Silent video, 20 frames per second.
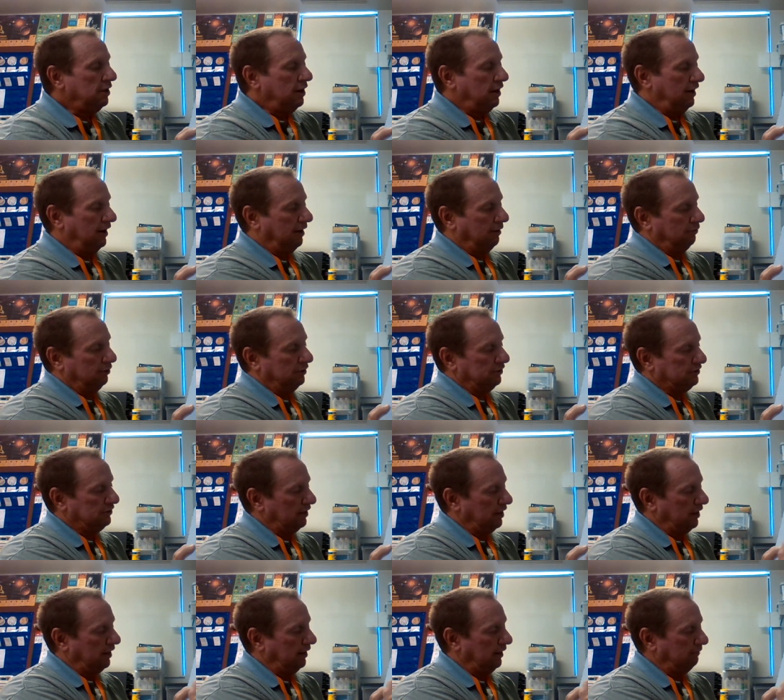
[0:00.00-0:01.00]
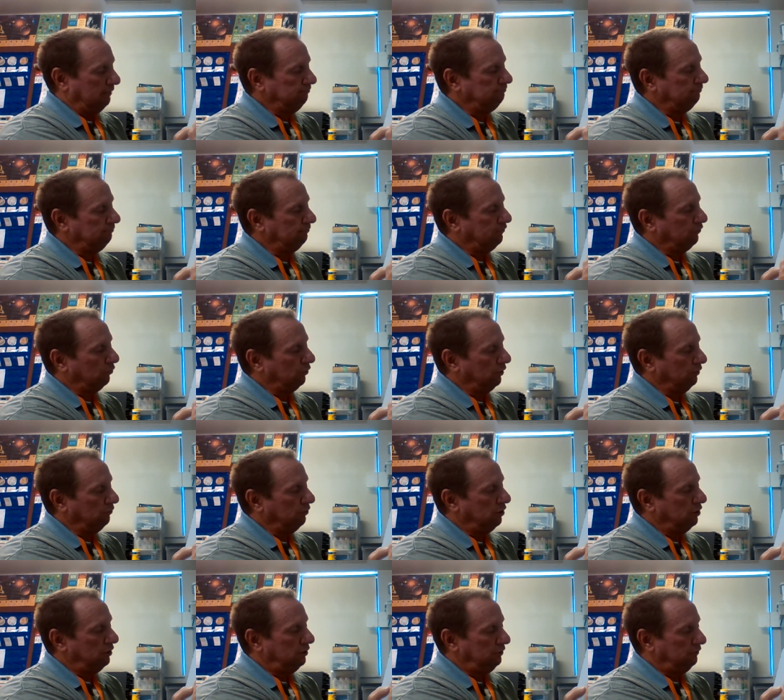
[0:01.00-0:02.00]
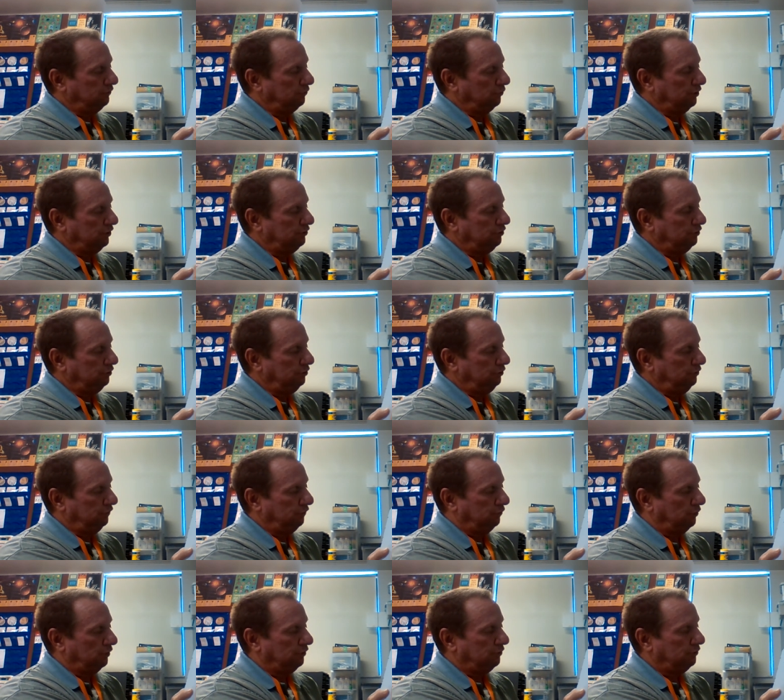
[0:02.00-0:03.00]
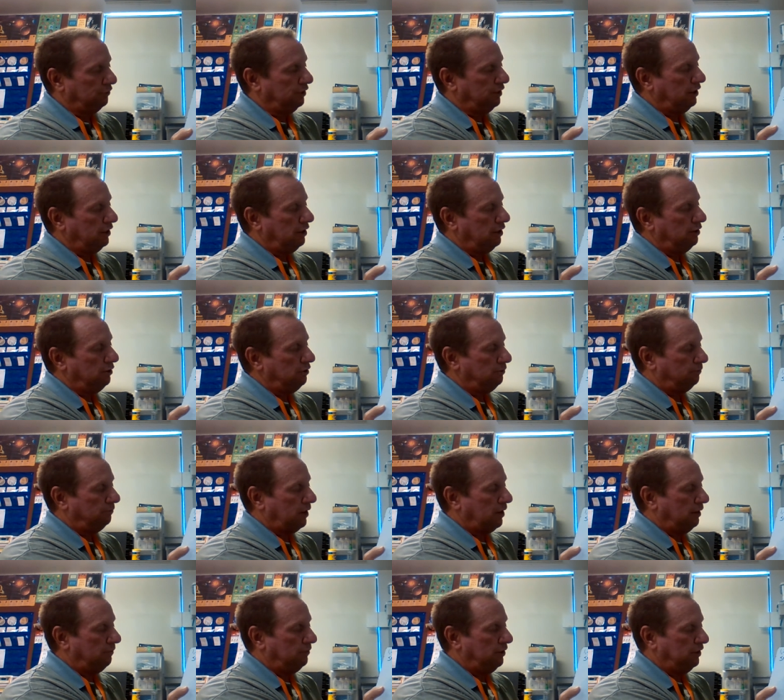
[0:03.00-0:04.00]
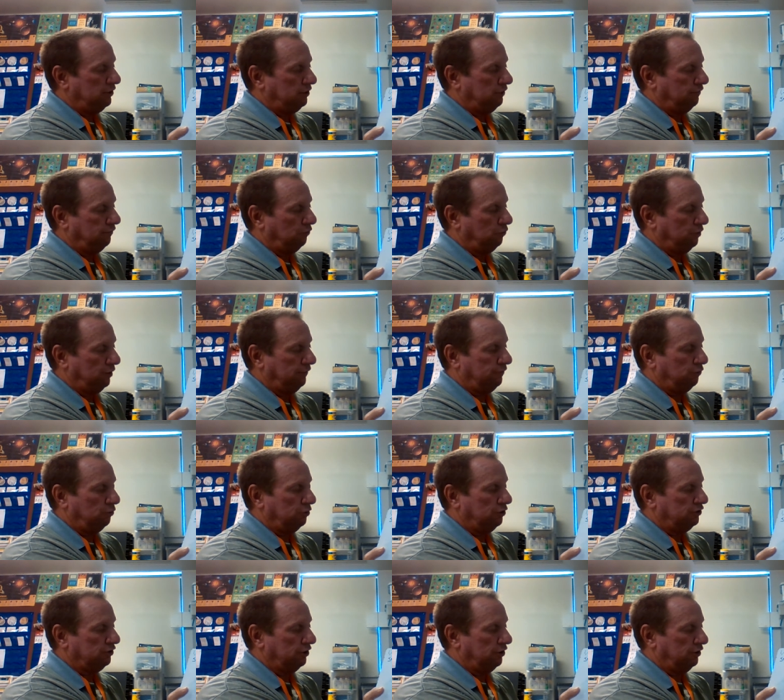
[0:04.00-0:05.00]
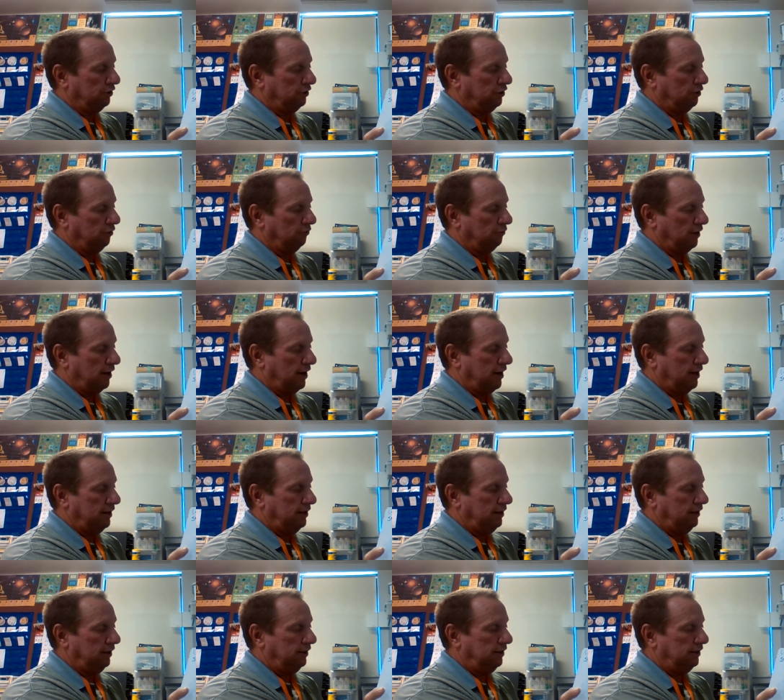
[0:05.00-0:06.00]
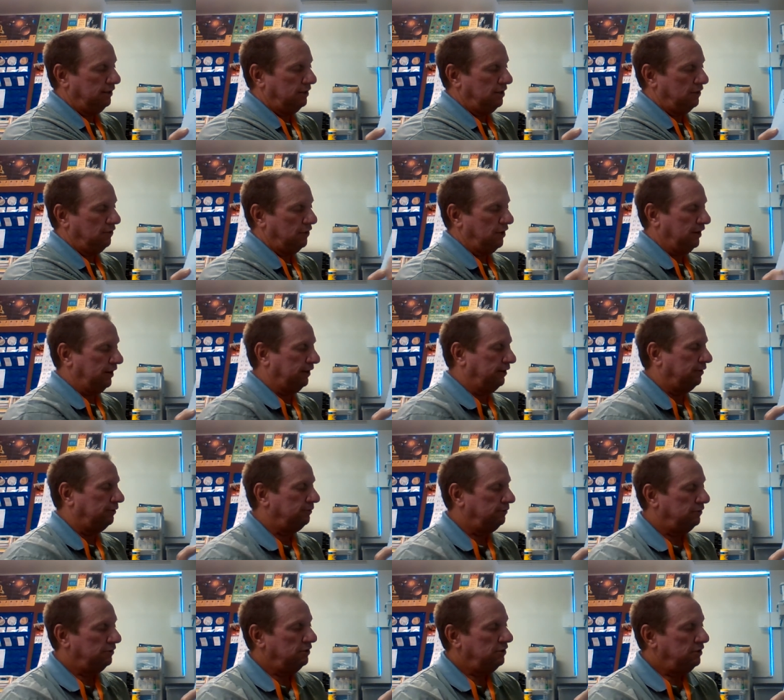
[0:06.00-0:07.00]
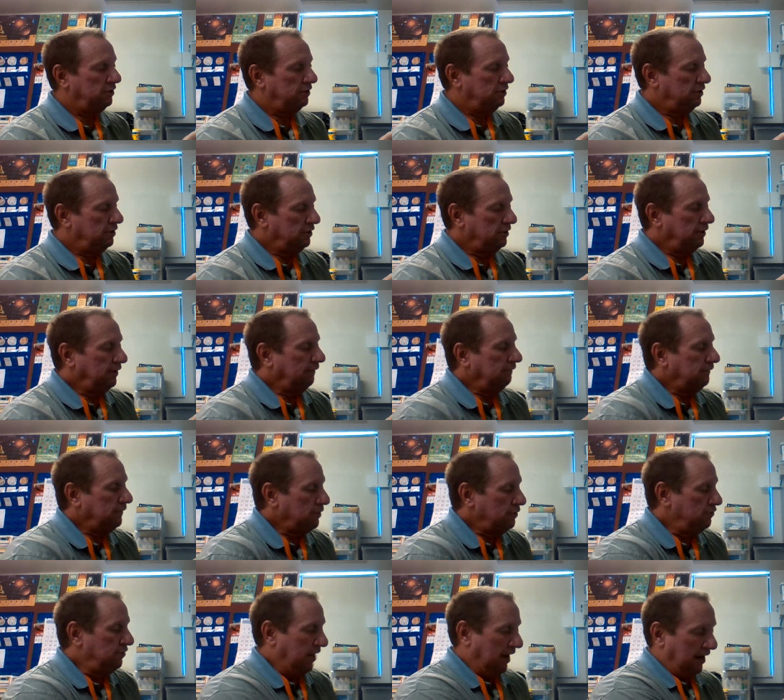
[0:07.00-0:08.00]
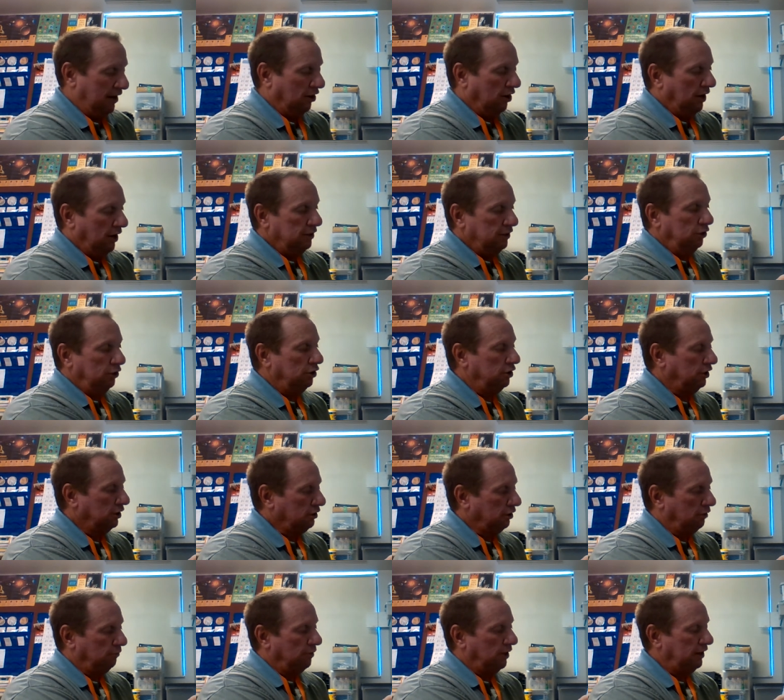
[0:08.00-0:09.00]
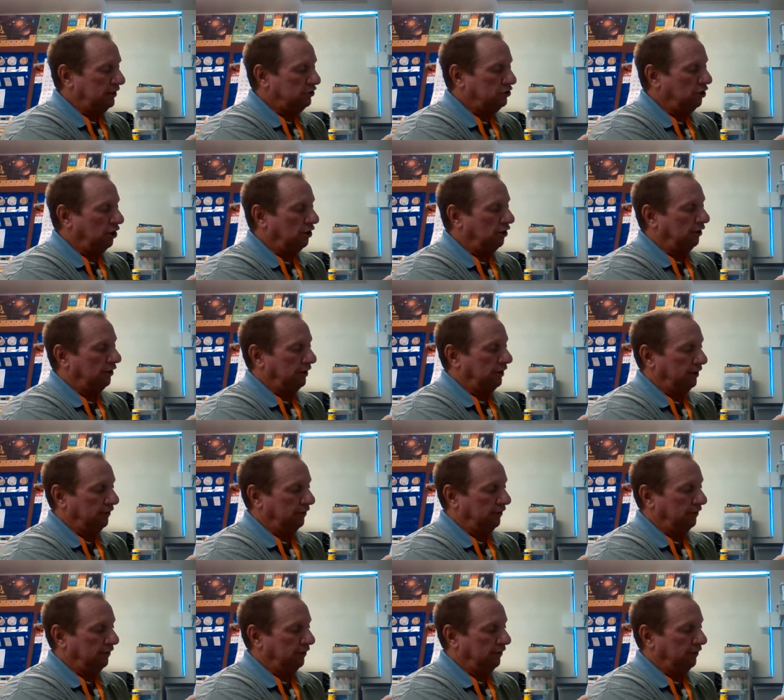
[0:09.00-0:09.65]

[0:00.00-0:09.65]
And I'm going to say, hmm, 41, 42, 43. Oh, I bet you 44 is going to go right in there. Now I look on my chart.